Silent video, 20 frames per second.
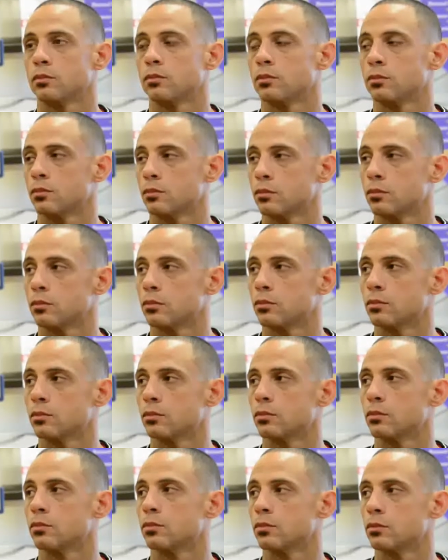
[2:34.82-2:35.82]

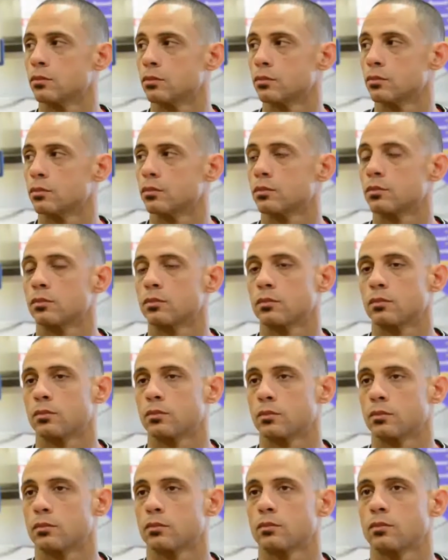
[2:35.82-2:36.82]

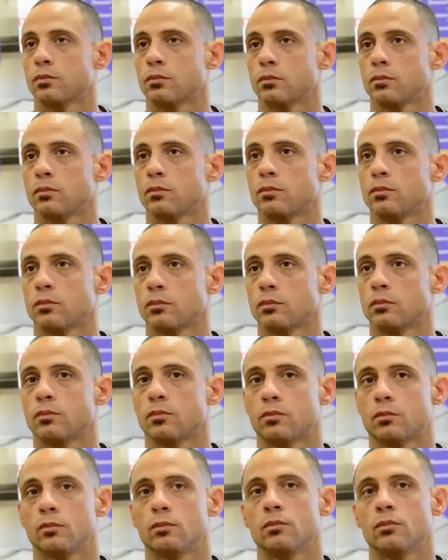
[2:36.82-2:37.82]

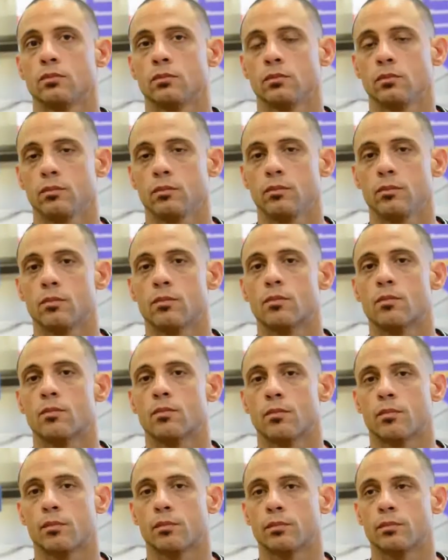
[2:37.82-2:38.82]

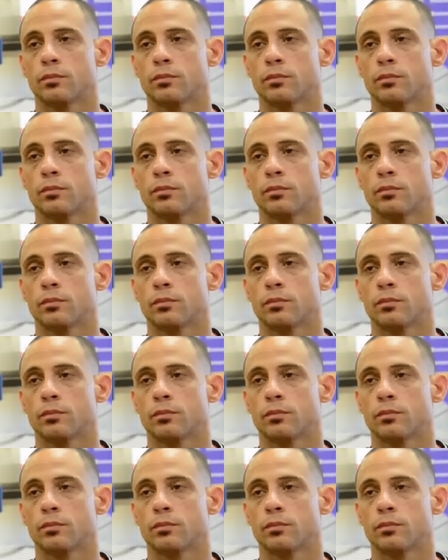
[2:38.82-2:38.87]
(silent)